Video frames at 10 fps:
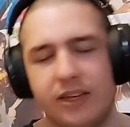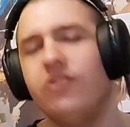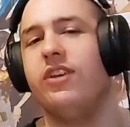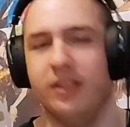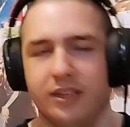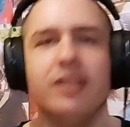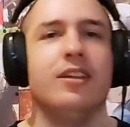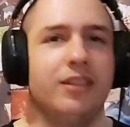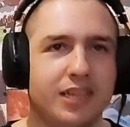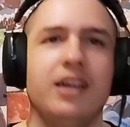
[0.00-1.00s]
It's catchy,
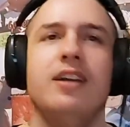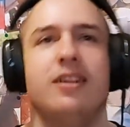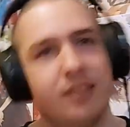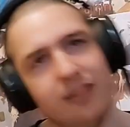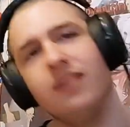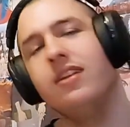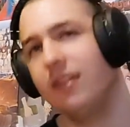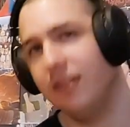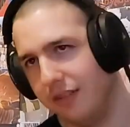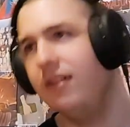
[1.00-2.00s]
yeah.
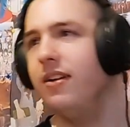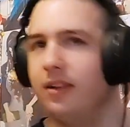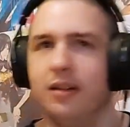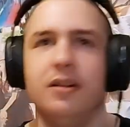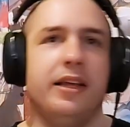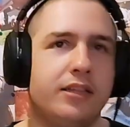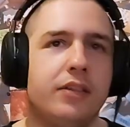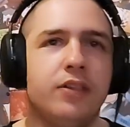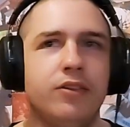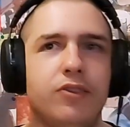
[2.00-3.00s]
Like,
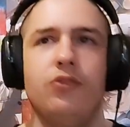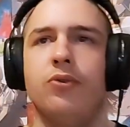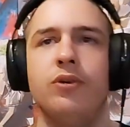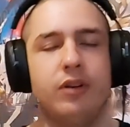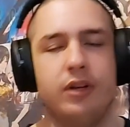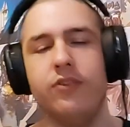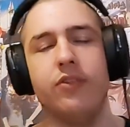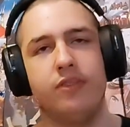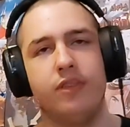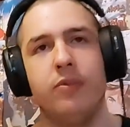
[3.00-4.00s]
the song and the
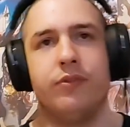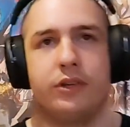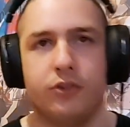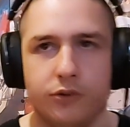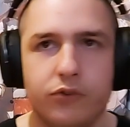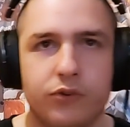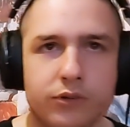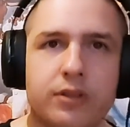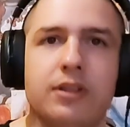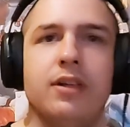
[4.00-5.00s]
lyrics themselves are cute,
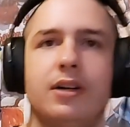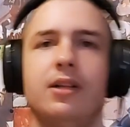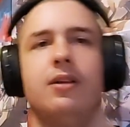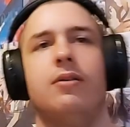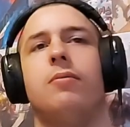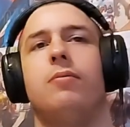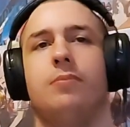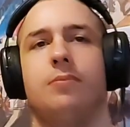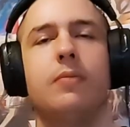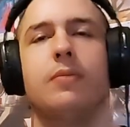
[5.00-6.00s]
sure.
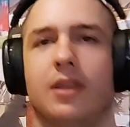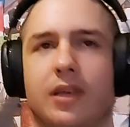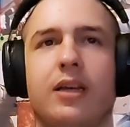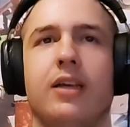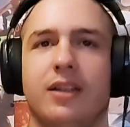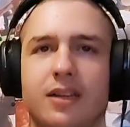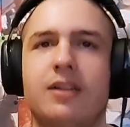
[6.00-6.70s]
Yeah.